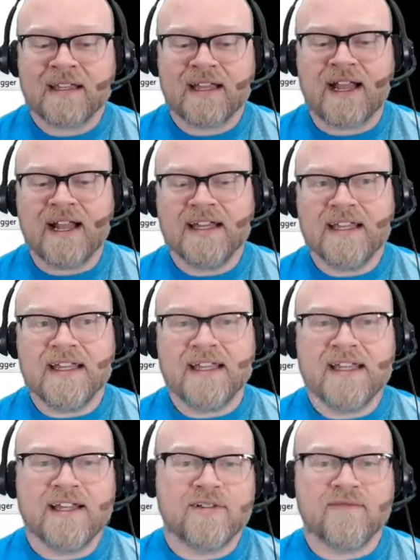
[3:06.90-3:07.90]

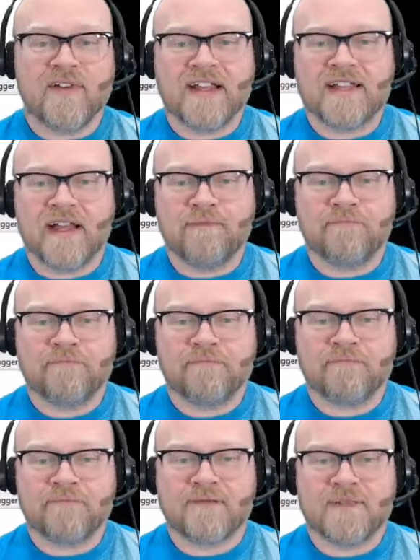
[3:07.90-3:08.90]
IDE interface up.
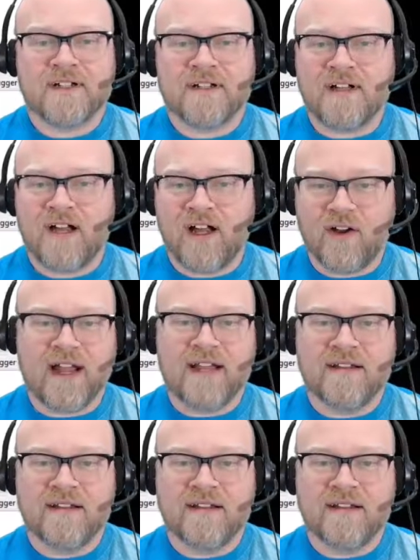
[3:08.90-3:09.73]
All right.